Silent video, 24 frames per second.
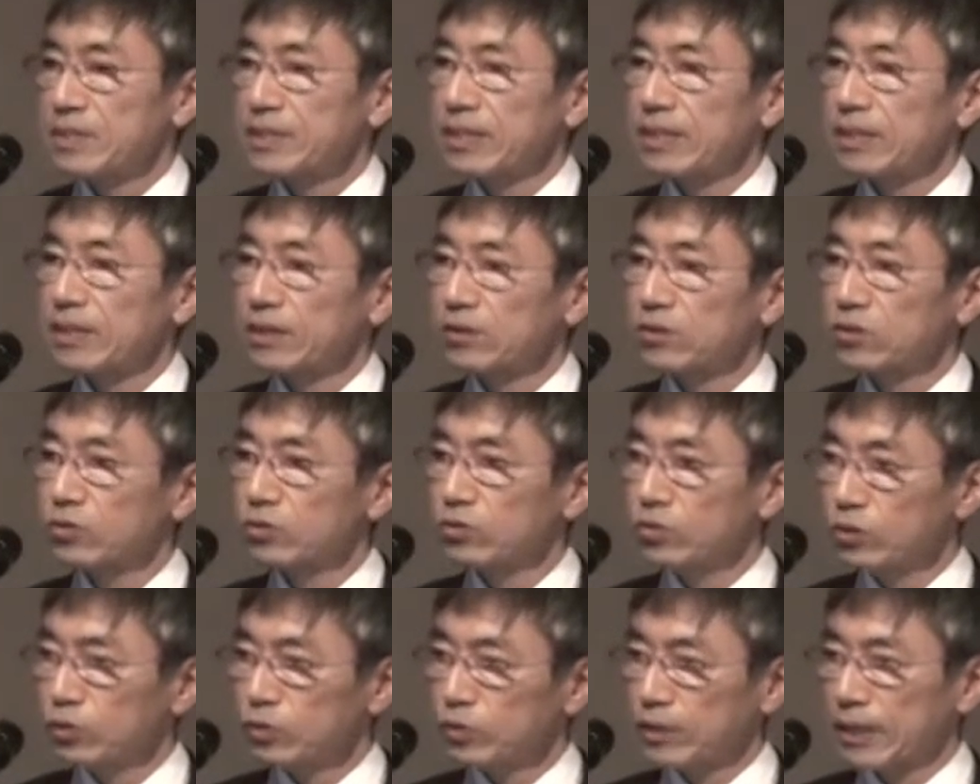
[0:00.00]
There are
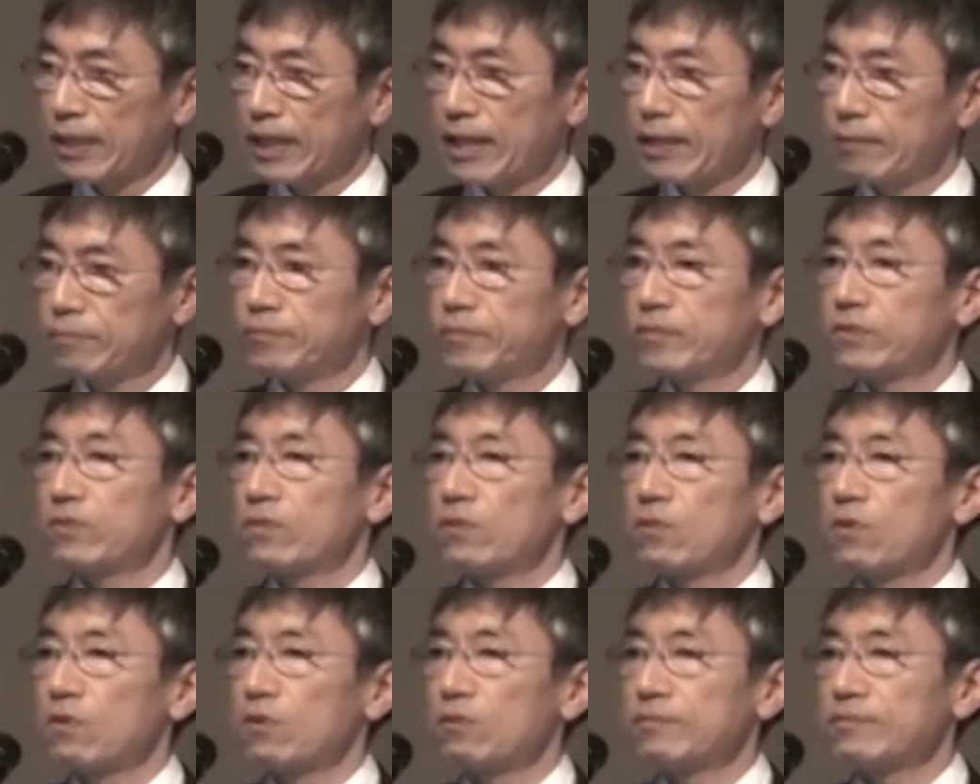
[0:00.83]
two types
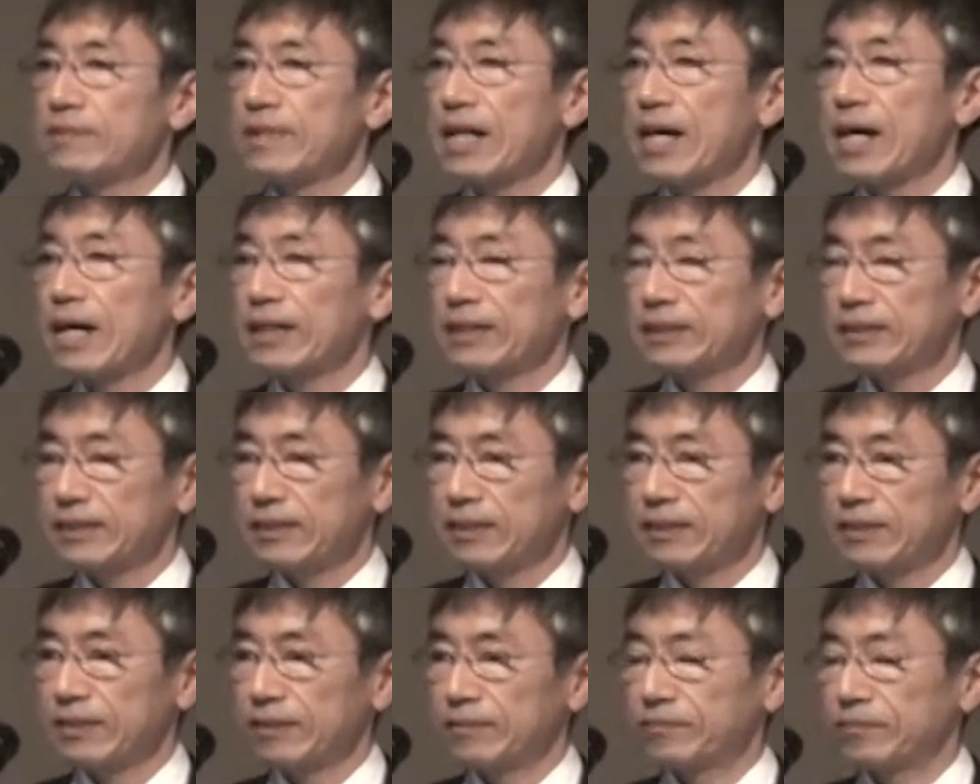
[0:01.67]
of
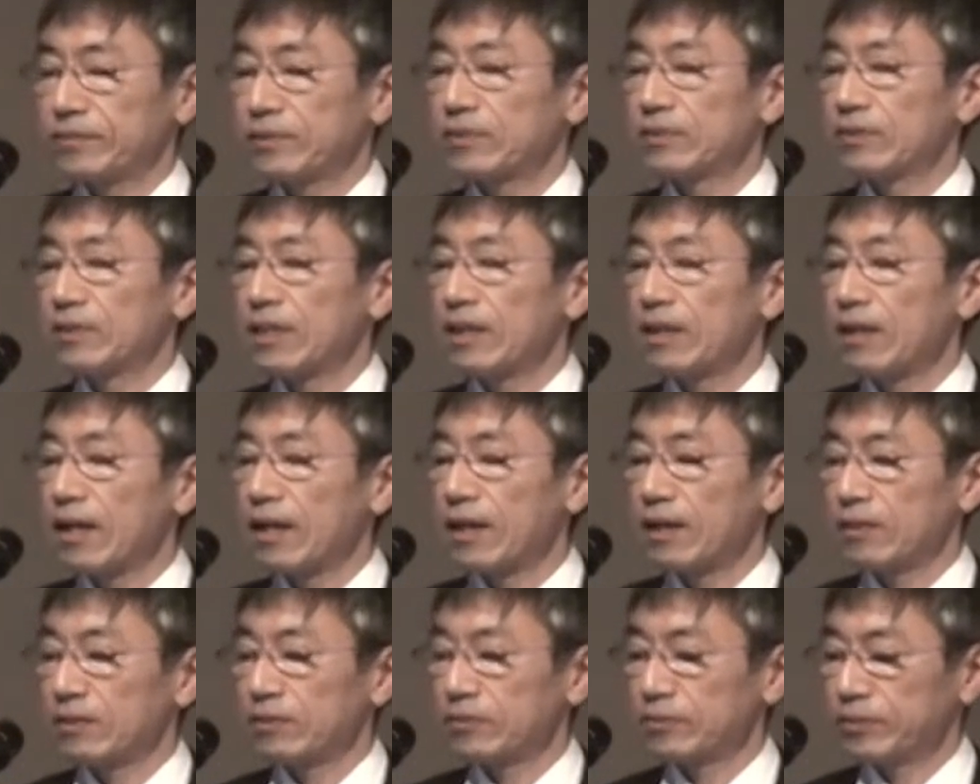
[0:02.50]
acidic
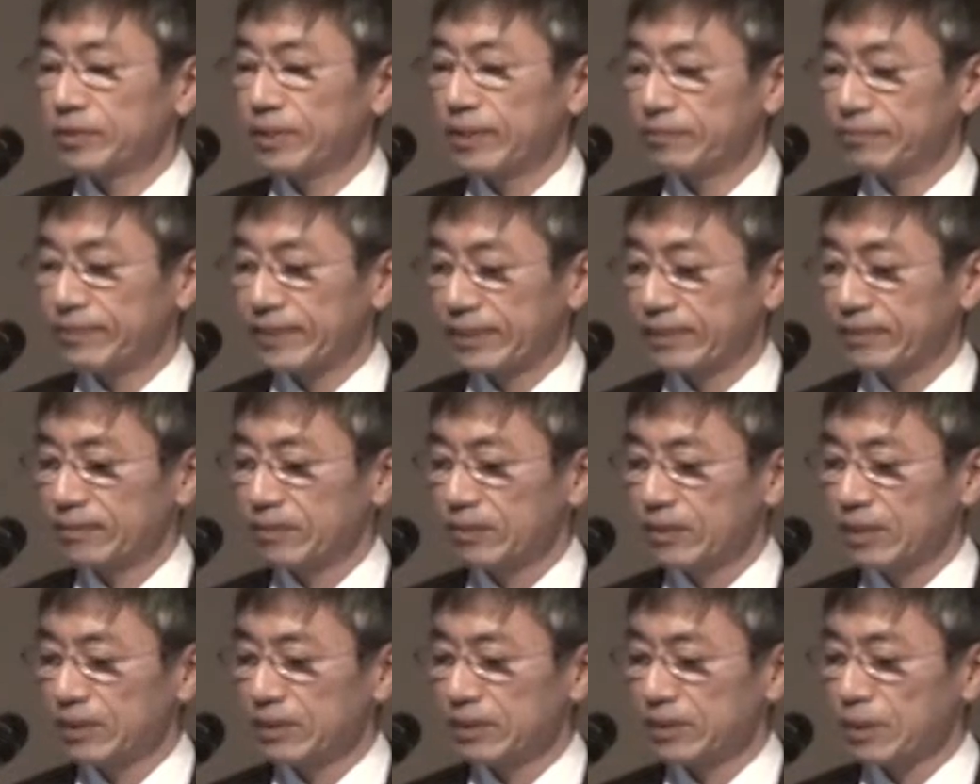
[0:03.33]
uh, river
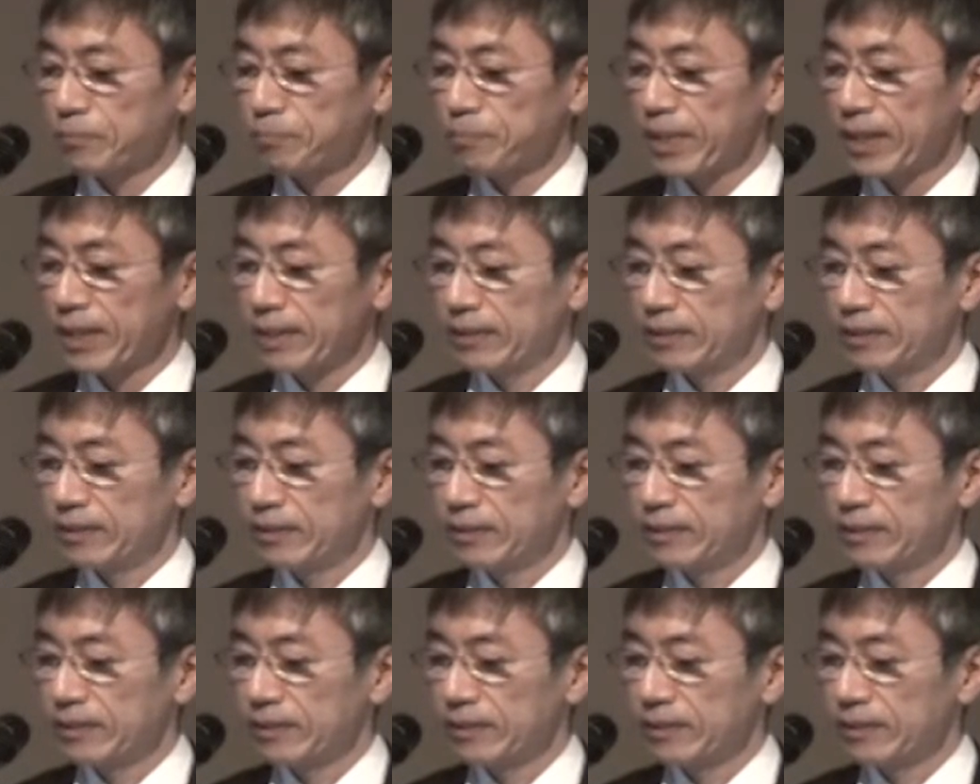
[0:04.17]
in Japan.